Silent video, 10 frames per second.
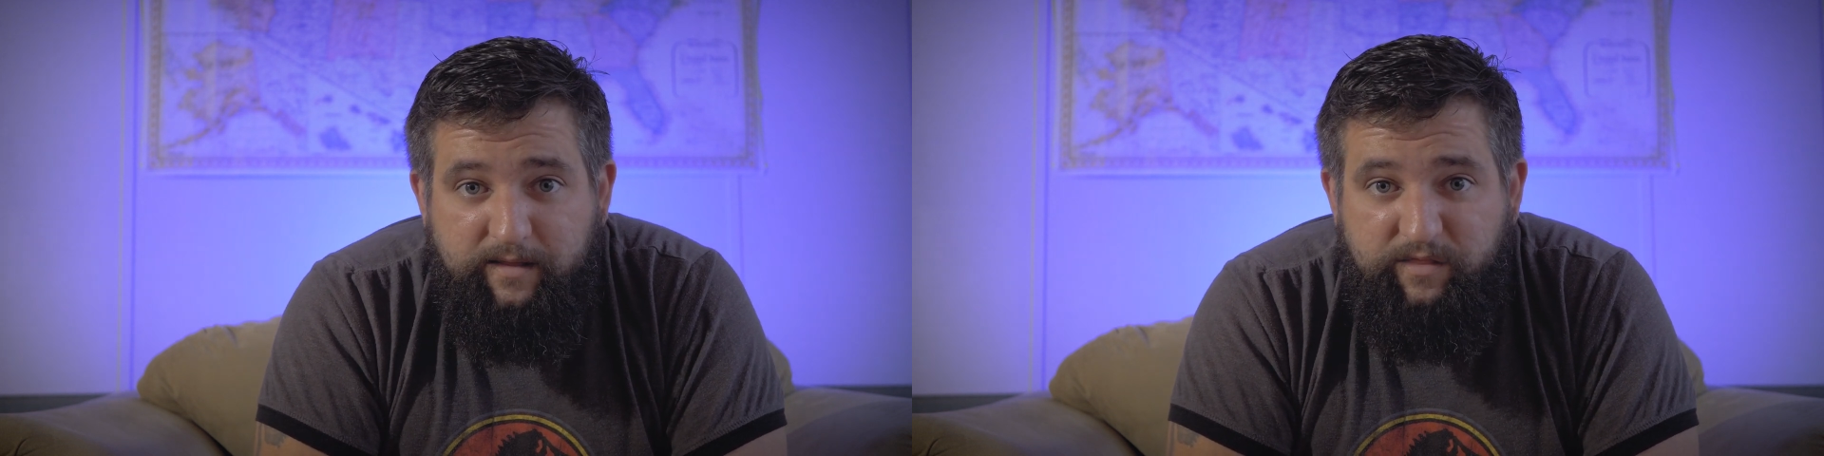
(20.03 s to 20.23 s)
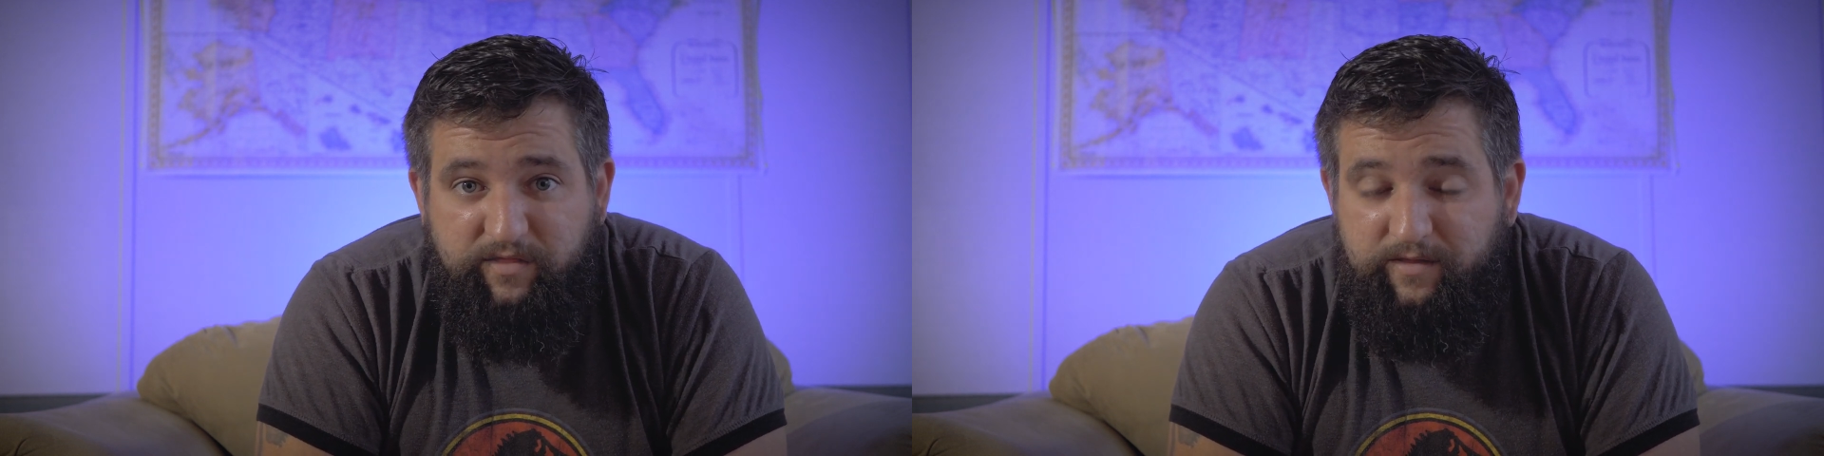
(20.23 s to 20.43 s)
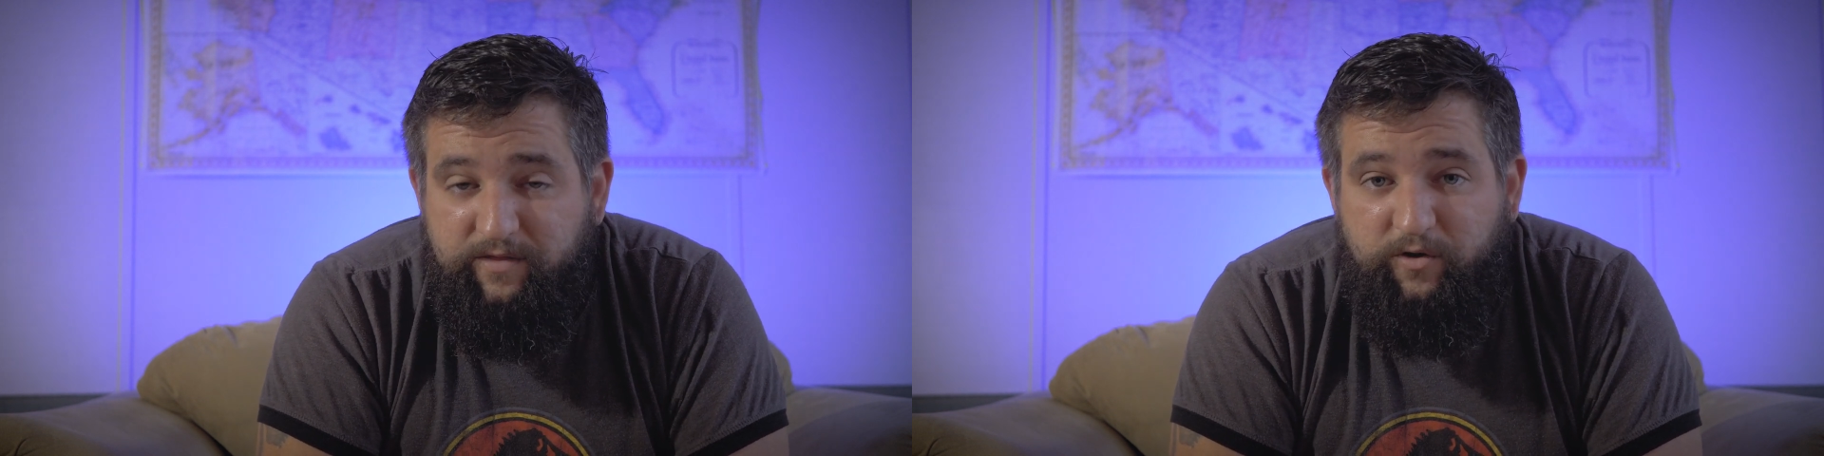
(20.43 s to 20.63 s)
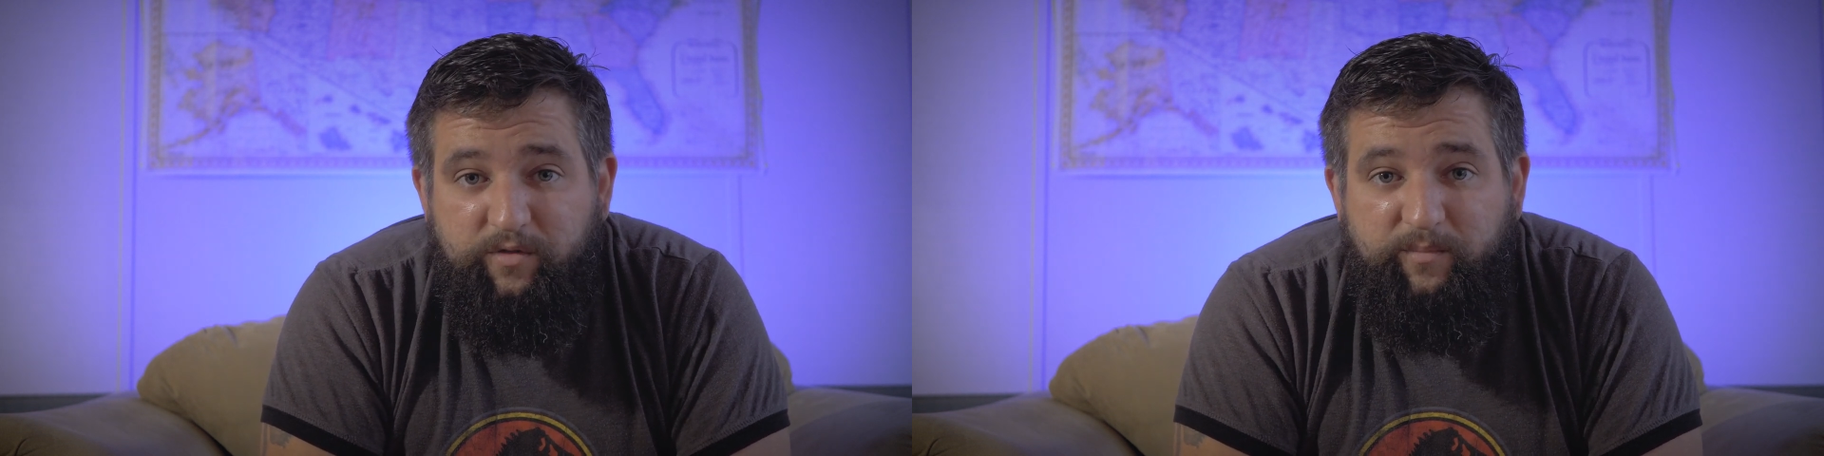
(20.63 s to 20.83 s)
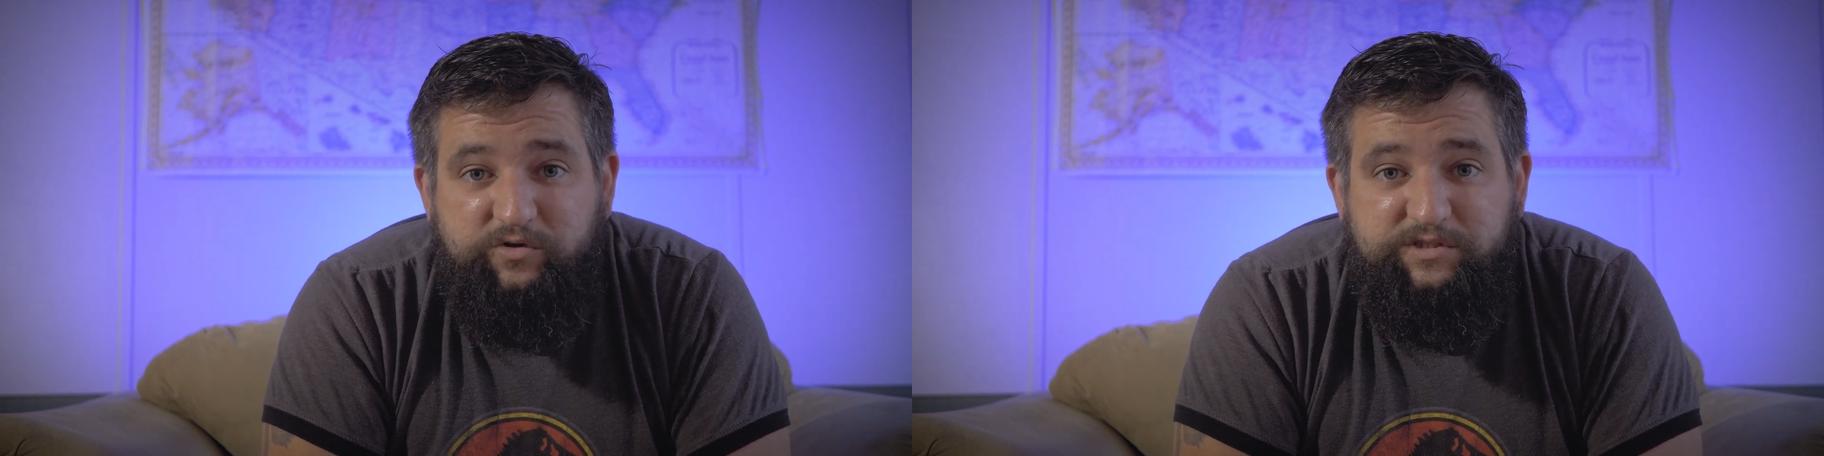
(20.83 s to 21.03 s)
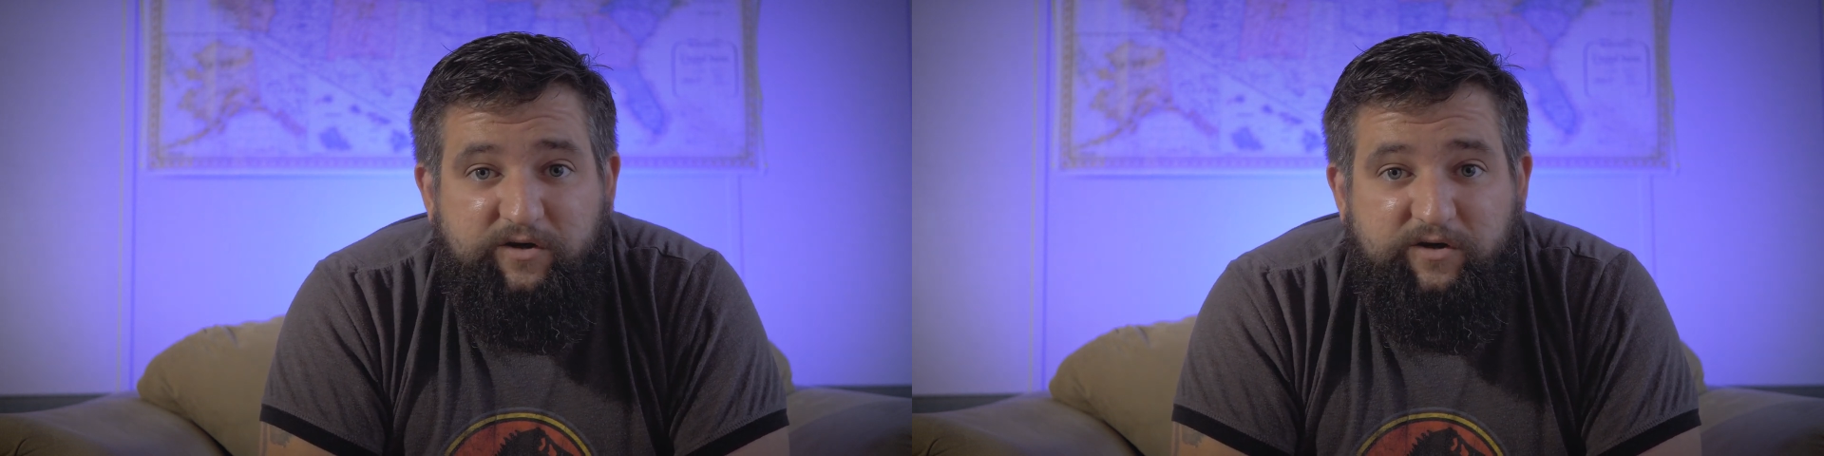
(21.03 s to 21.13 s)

They think they are the most